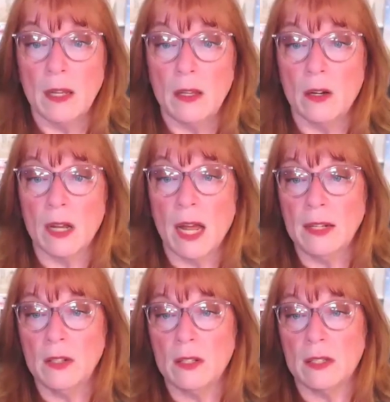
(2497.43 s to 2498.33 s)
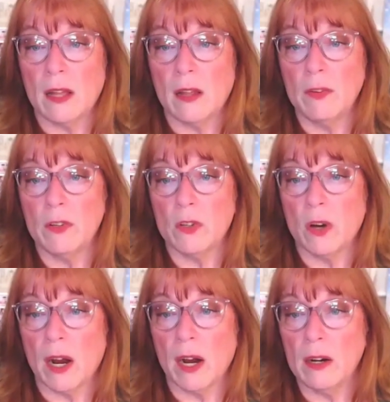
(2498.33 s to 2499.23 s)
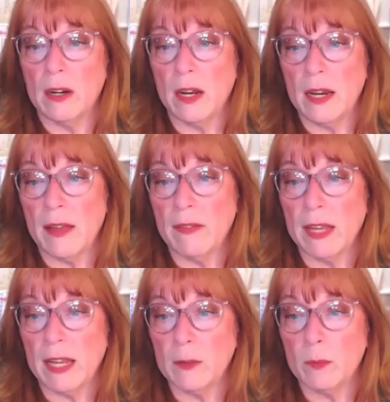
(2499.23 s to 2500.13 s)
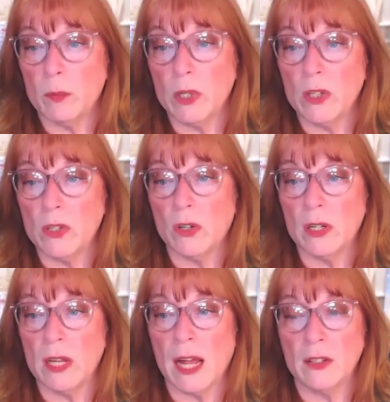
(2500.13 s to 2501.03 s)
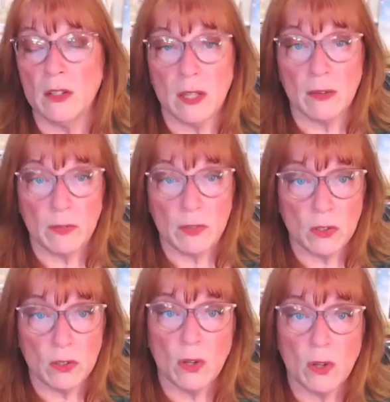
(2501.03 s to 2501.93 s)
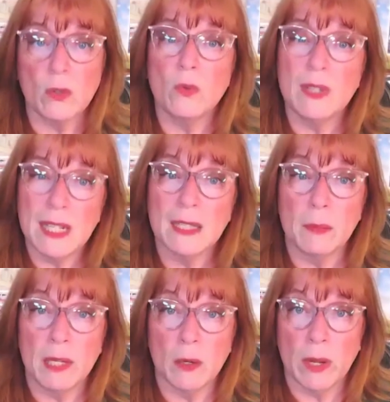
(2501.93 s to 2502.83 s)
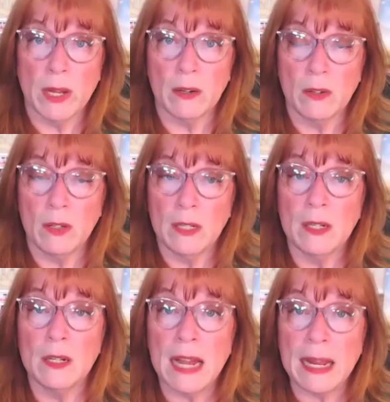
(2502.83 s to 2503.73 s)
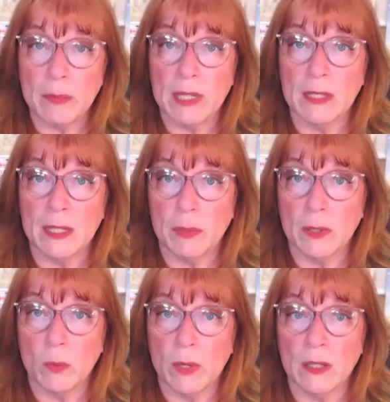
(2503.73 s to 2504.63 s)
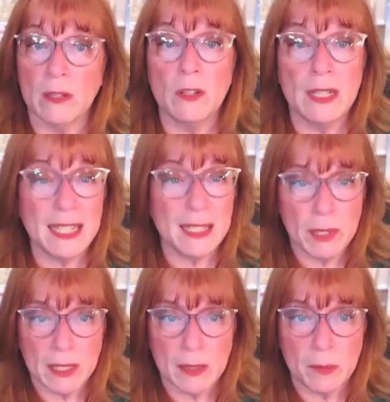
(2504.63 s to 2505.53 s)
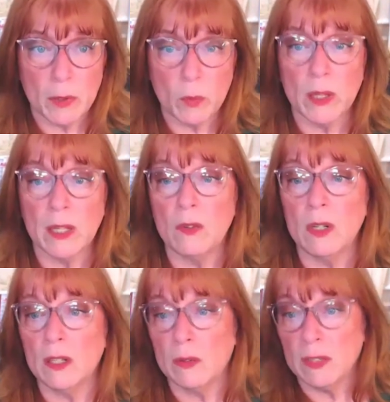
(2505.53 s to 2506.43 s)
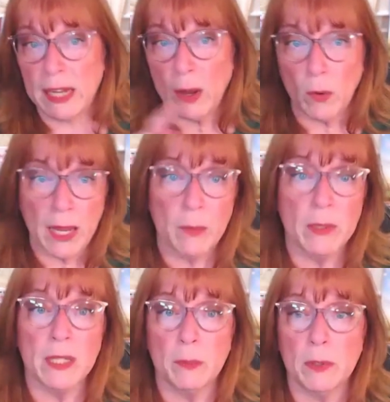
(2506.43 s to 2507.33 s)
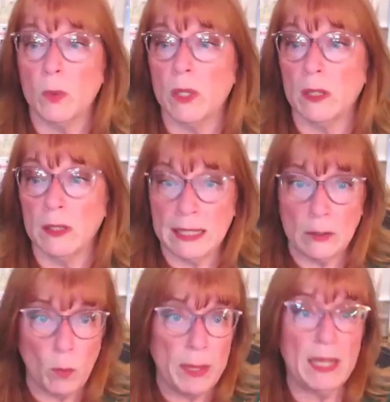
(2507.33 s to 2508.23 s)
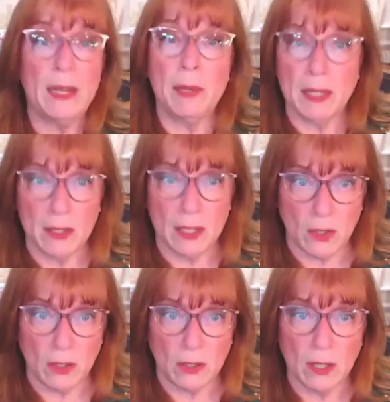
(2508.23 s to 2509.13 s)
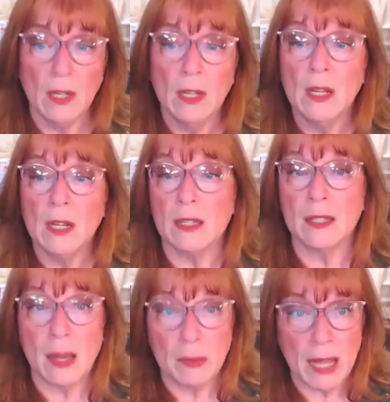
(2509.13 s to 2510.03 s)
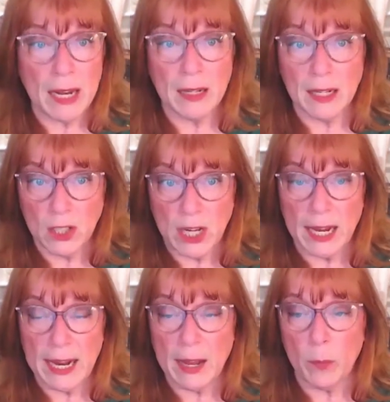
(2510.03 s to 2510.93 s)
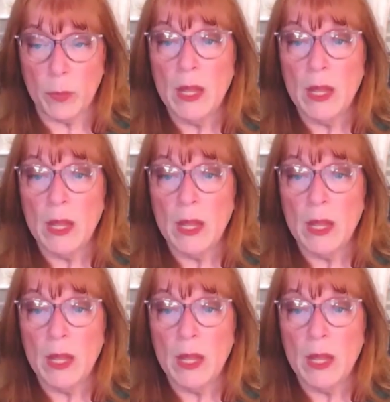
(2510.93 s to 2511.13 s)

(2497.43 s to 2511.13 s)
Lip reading: Your conscious self is your heart, and navigates and bridges your unconscious self and your soul. You need to be aware. You need to not be asleep at the wheel. And if you need to be asleep at the wheel, you need to say, okay, I'm asleep at the wheel, and don't make any big decisions, because I'm kind of like checking out.